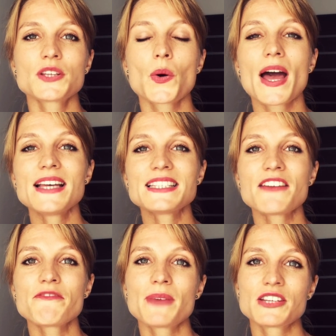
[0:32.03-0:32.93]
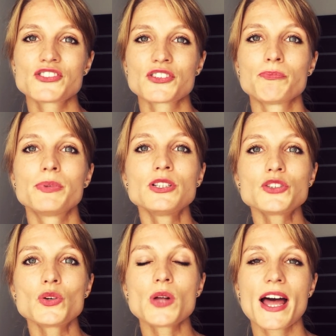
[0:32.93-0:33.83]
So as I've mentioned,
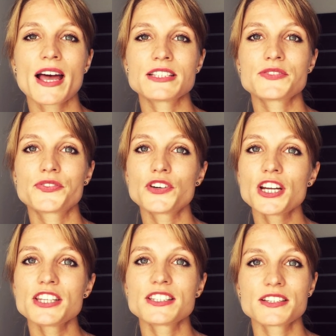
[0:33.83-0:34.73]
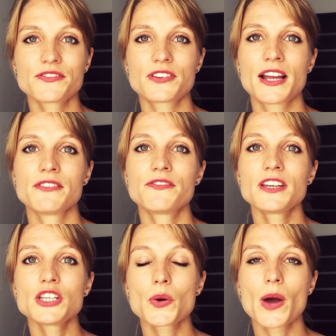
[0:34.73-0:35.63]
Builderall has 3 different
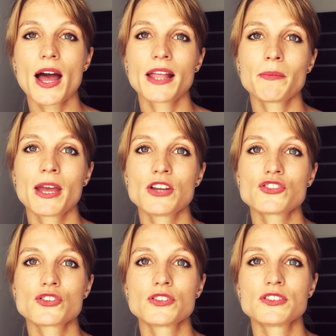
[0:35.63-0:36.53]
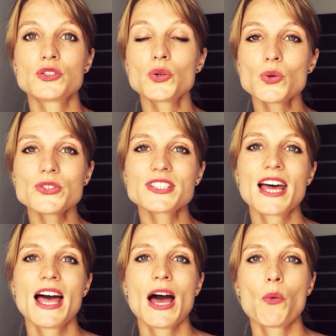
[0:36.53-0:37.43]
video animation tools,
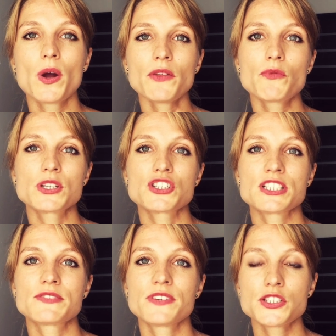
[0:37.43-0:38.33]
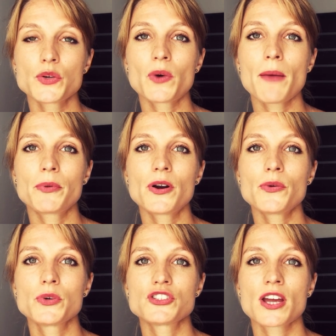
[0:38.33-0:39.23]
one of which is Video
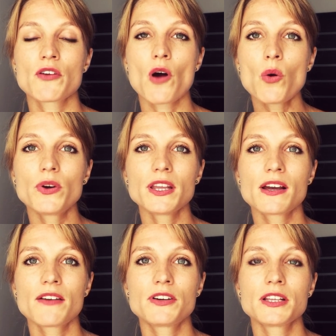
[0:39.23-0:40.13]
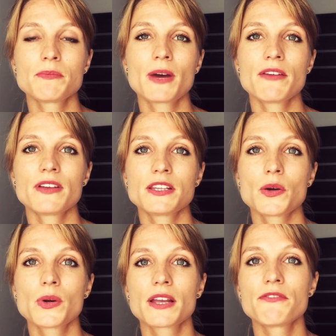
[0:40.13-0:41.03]
Wrapper, which I already covered in my
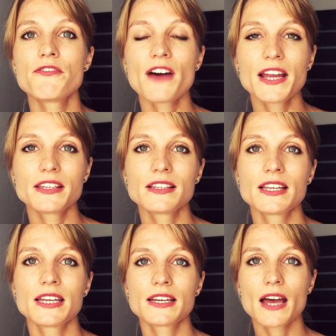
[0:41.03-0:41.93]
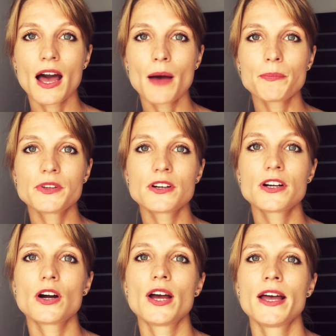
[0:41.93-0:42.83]
video. You can find the link up
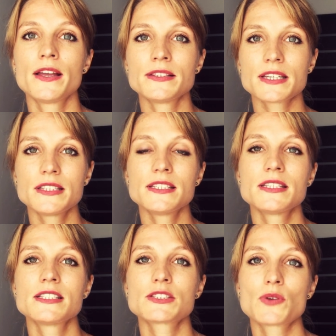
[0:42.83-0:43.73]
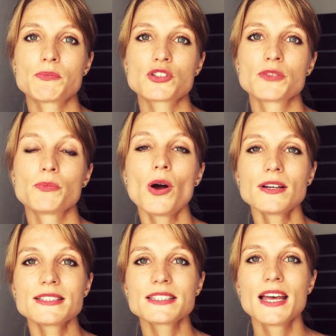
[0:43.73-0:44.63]
there and in the description
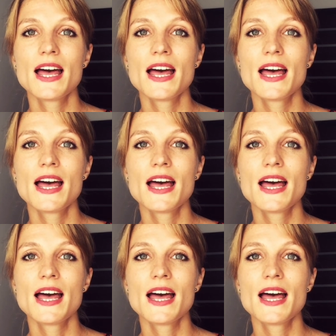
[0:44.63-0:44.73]
box.